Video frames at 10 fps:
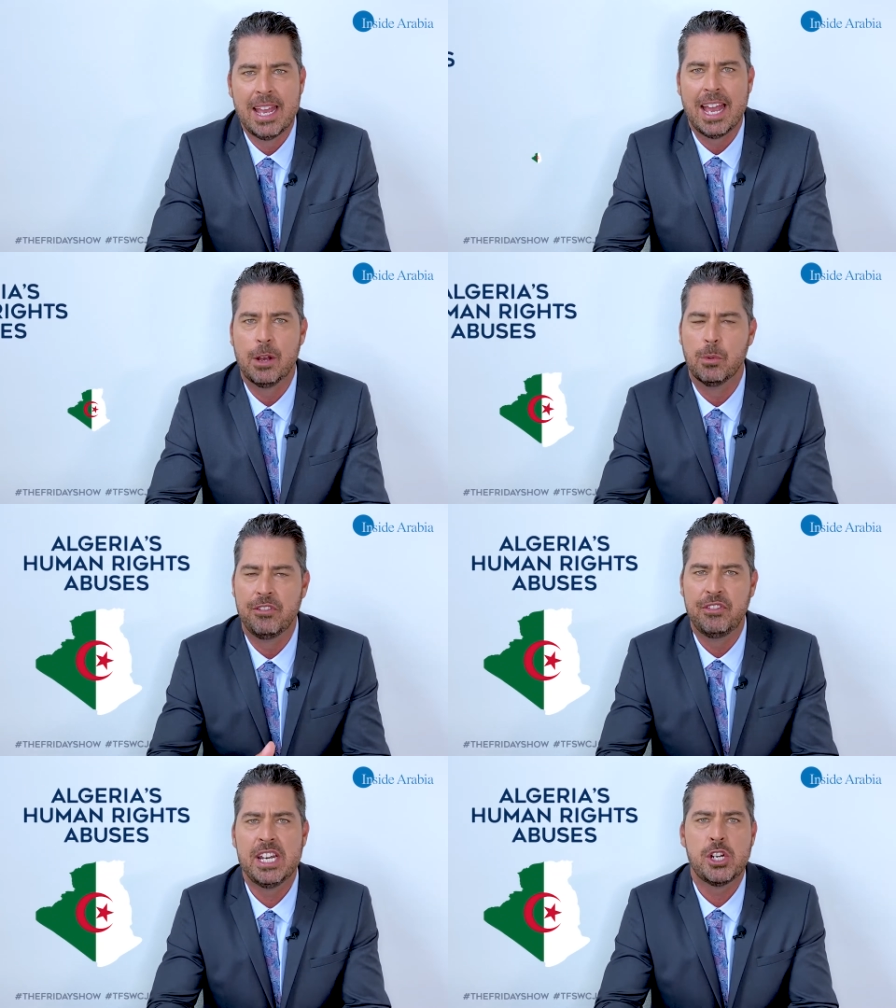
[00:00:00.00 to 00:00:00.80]
and we
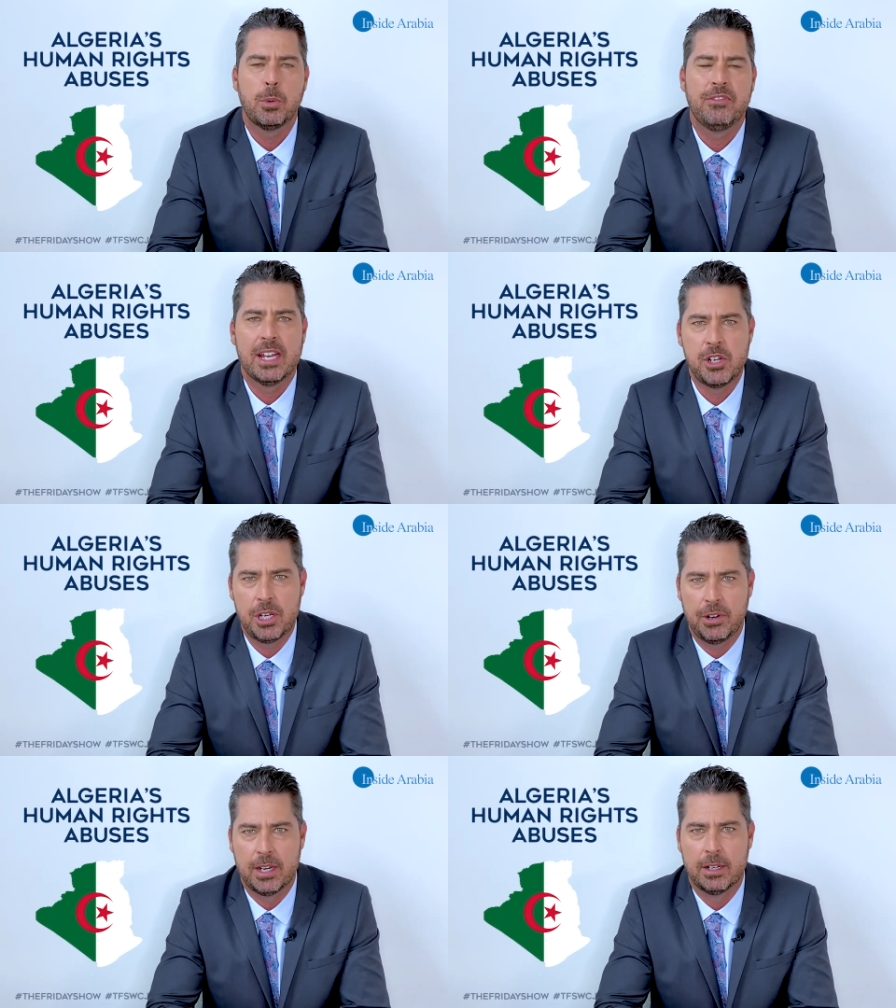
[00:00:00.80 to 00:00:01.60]
finish with
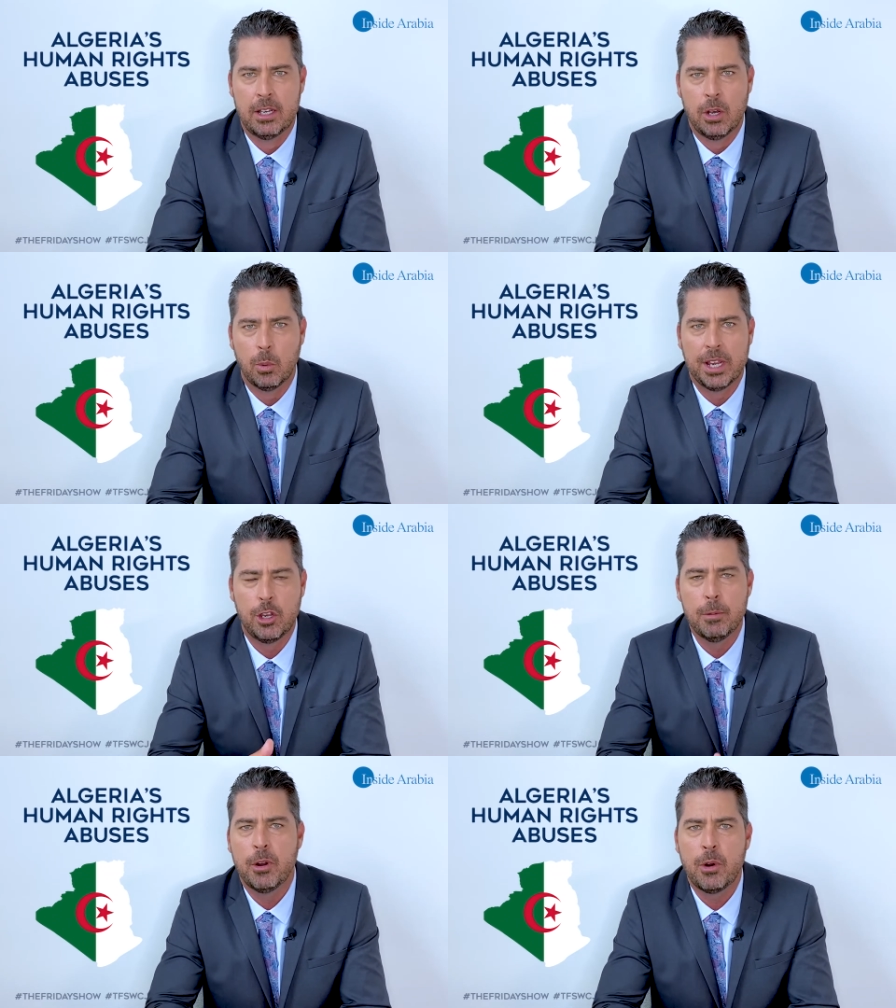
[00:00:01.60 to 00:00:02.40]
Algeria, where
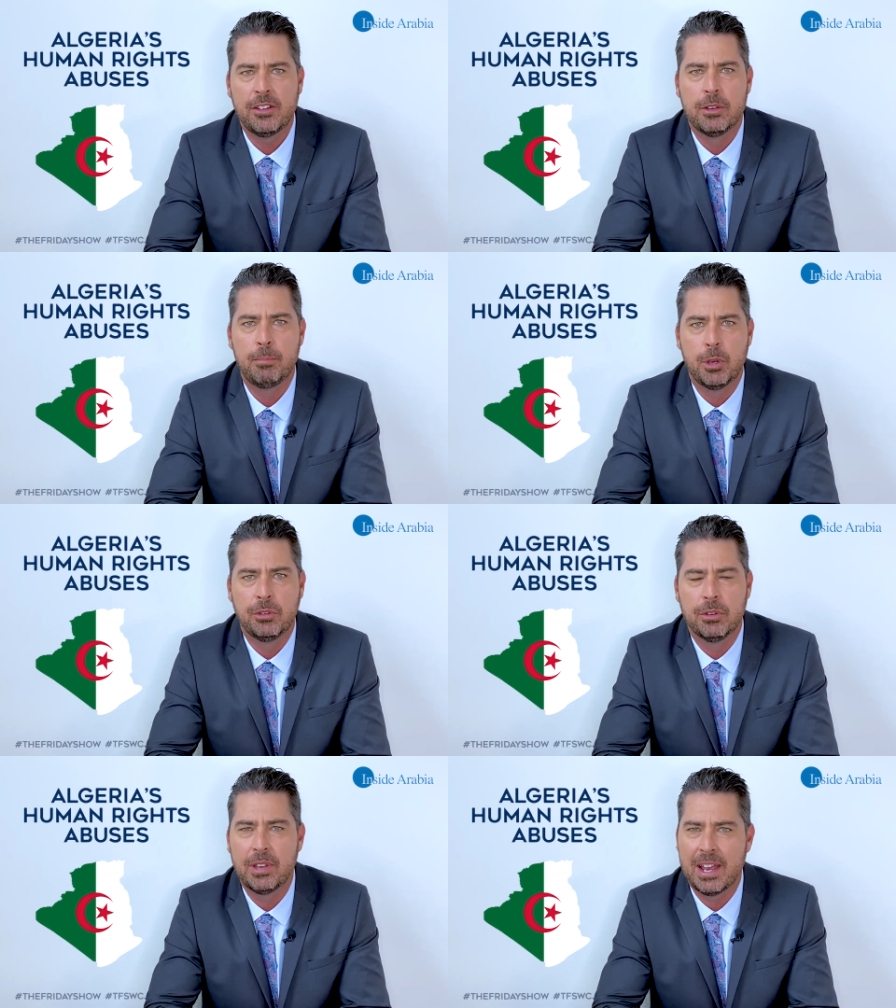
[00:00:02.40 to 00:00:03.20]
human rights
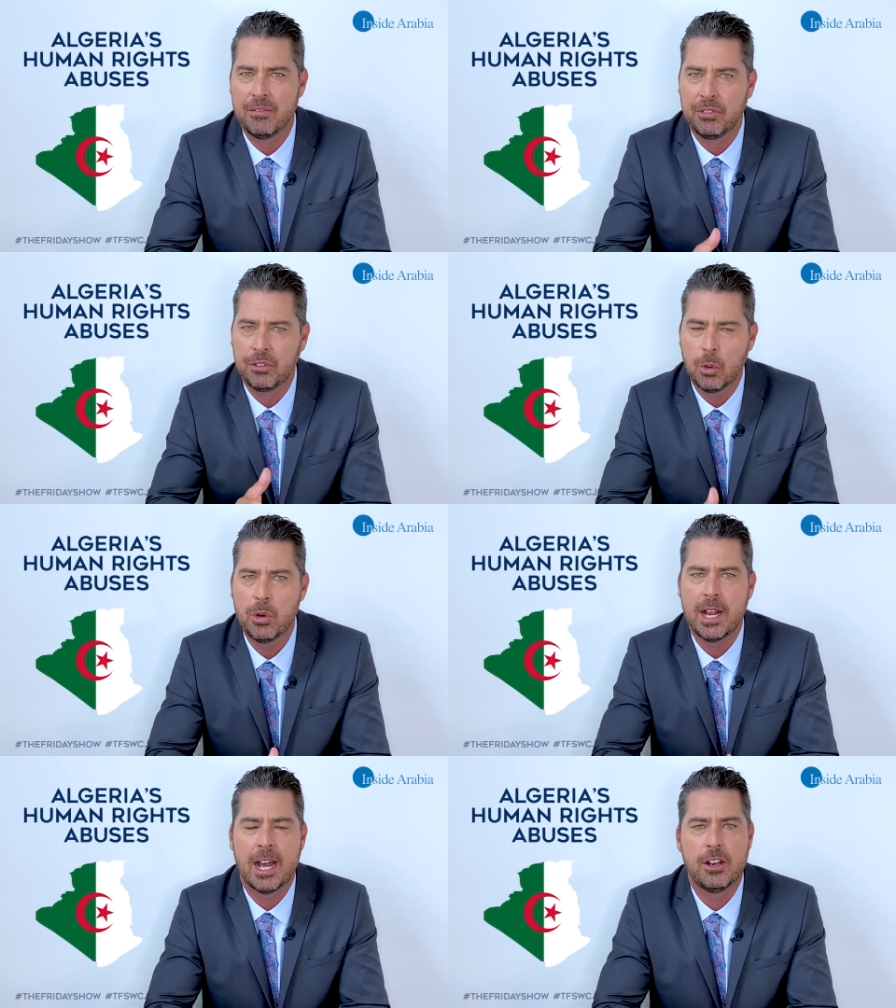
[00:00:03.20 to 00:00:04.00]
abuses have
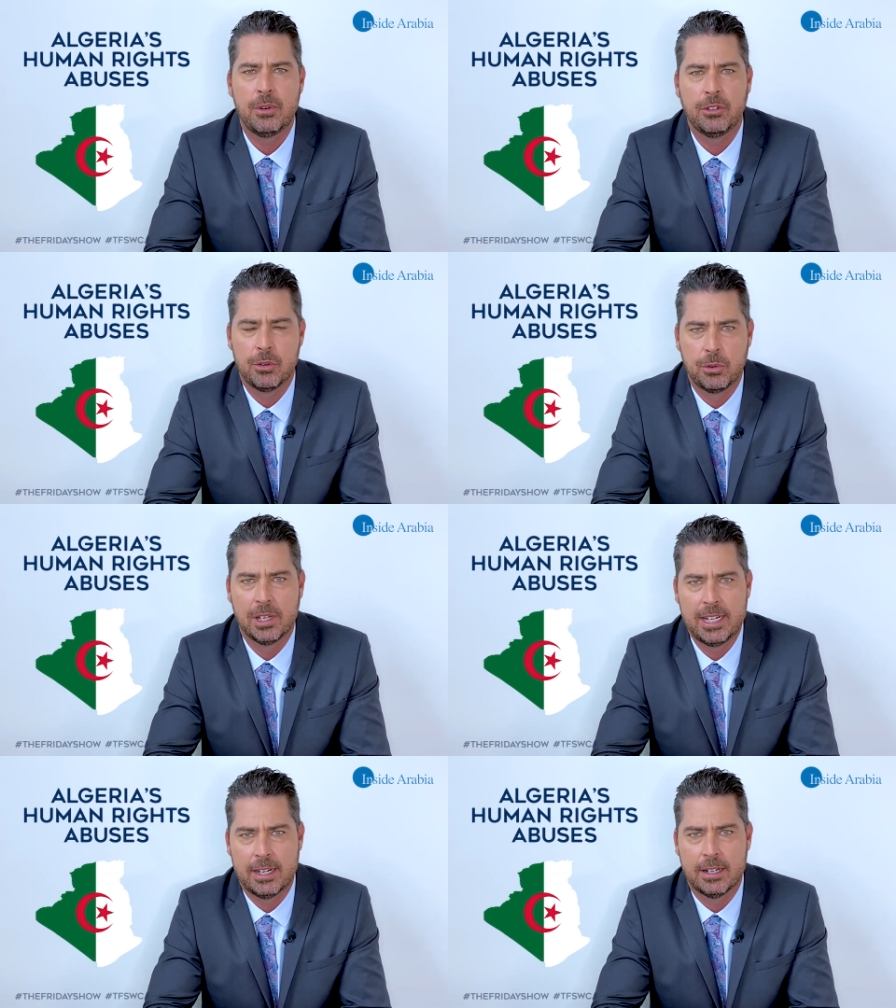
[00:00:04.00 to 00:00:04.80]
soared under its new
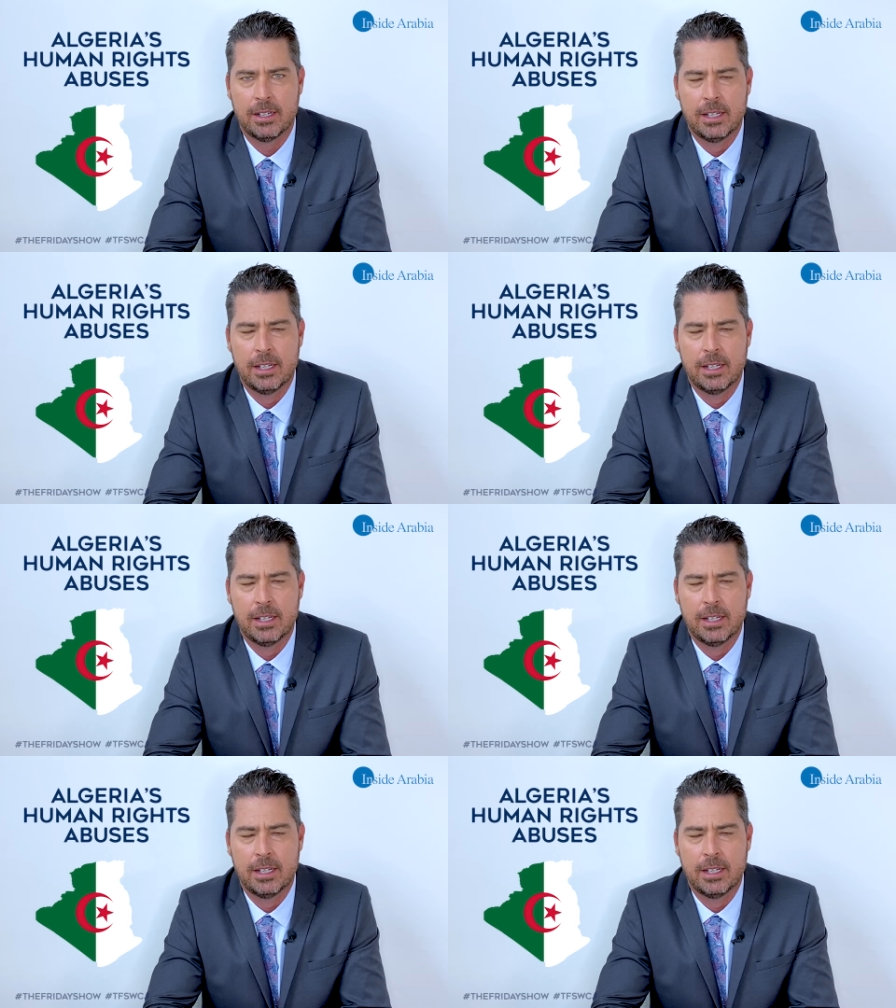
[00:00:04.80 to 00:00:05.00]
leader.